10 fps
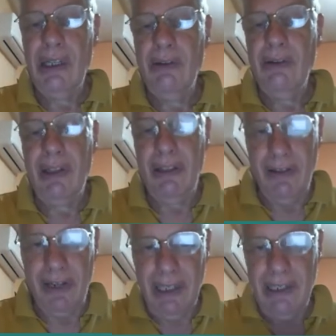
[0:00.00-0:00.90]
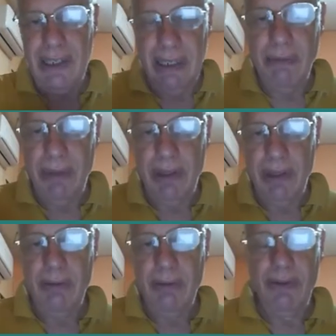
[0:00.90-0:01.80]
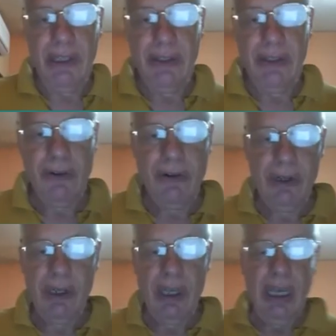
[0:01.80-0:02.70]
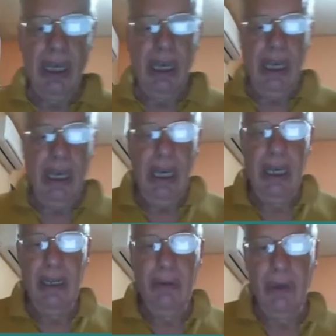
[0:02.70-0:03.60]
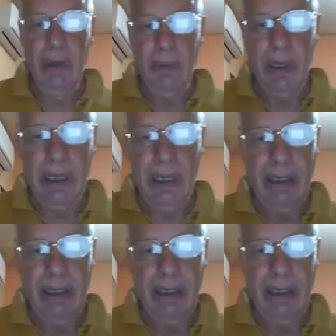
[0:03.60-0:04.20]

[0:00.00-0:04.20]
that there is some theorem of that sort, and we will get